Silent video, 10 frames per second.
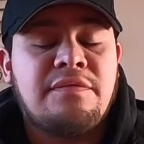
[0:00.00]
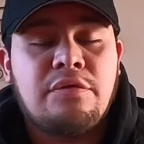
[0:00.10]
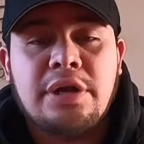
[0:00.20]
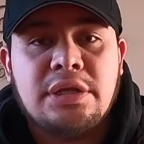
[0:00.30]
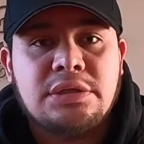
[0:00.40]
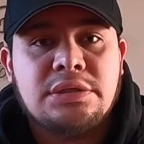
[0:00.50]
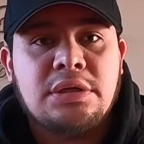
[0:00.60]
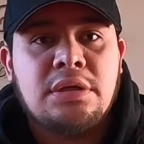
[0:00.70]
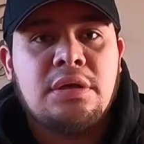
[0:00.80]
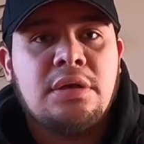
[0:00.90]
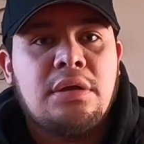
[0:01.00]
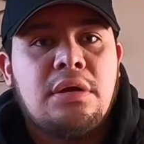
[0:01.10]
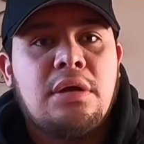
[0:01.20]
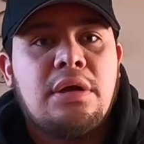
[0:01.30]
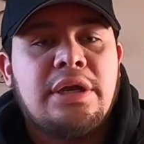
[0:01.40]
friends.
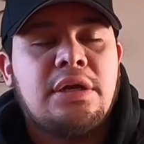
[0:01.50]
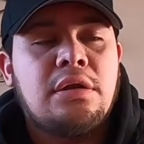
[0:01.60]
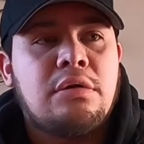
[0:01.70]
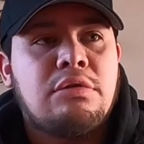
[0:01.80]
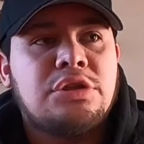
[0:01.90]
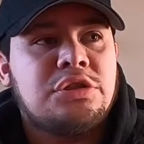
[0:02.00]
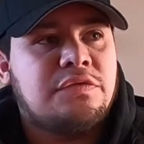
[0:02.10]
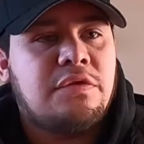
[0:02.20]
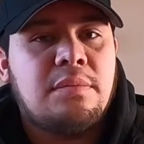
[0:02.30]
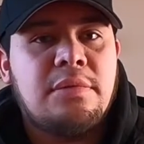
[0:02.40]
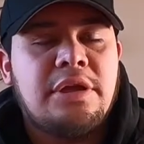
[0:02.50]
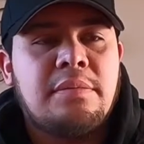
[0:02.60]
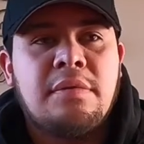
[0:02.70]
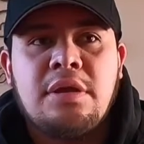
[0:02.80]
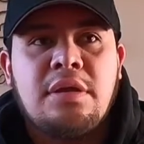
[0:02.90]
I get a lot of questions from like
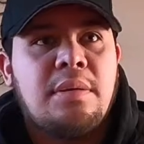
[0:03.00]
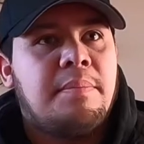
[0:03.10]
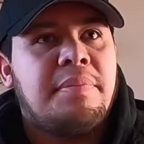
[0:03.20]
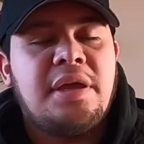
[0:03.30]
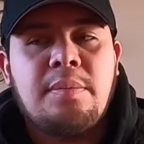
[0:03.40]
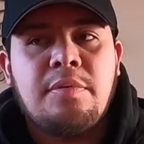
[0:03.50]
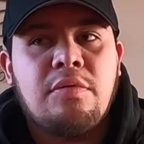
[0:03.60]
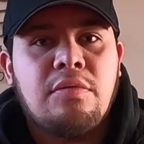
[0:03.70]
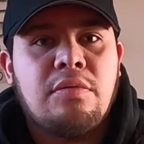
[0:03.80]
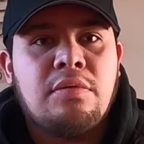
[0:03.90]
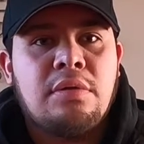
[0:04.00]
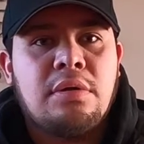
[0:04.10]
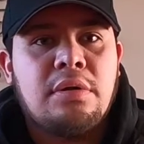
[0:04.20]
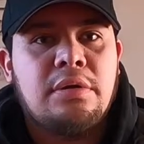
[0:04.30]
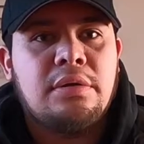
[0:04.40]
people
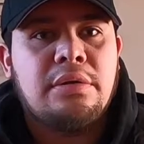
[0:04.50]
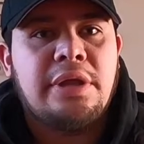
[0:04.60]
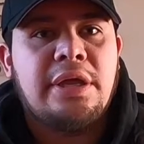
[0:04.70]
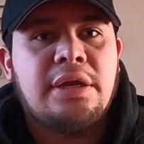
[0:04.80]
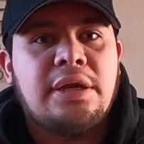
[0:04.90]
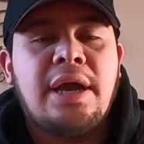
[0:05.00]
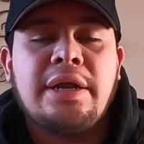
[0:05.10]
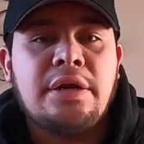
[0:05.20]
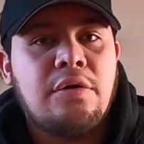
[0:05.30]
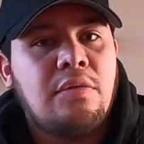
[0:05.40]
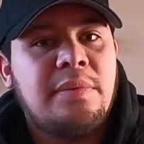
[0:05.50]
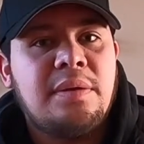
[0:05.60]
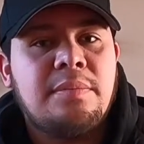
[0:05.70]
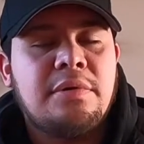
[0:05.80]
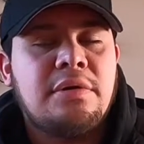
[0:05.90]
that kind of know
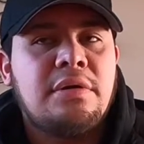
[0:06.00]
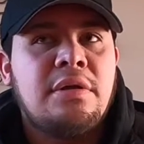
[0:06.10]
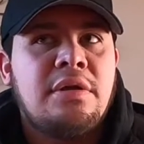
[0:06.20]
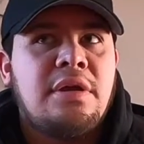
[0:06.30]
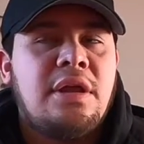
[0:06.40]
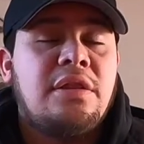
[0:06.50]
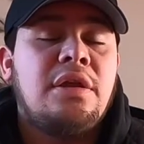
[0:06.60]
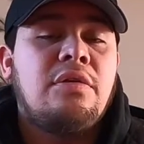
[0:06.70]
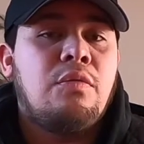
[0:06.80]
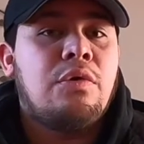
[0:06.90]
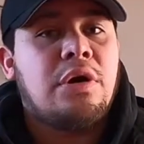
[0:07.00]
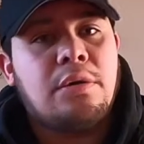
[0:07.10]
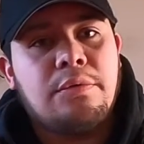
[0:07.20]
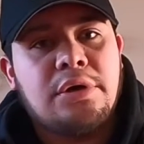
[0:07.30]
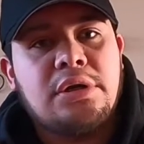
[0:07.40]
me, and they know where I
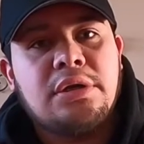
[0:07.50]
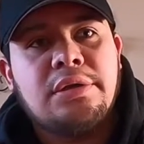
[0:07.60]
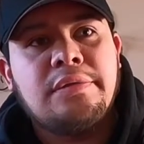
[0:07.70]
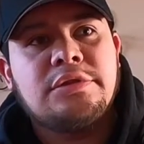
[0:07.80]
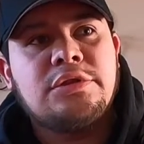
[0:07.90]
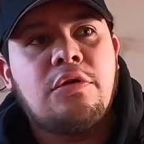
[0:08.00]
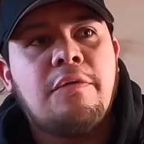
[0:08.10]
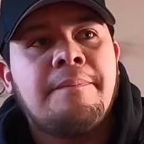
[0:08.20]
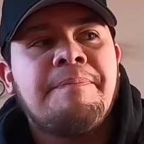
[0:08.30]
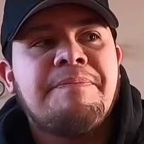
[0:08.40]
work. So